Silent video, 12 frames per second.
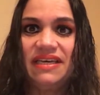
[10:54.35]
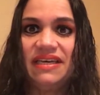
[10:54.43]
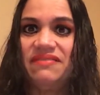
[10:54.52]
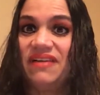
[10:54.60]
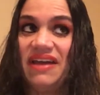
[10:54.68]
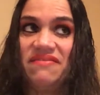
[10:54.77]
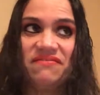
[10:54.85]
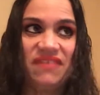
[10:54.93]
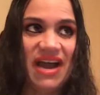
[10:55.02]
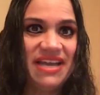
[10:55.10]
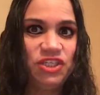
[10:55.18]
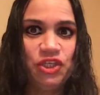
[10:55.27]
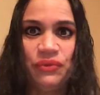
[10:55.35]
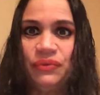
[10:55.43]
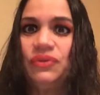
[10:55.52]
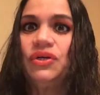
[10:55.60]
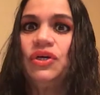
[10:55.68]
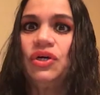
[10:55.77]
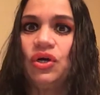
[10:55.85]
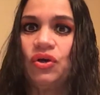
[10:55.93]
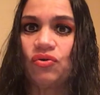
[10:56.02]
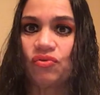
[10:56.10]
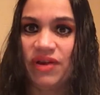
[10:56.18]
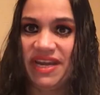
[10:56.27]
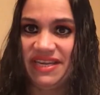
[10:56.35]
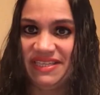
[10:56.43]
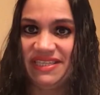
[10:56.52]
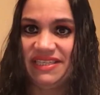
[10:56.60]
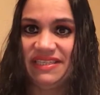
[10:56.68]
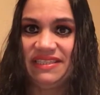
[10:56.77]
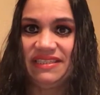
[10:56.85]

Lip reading: If I invite you, great.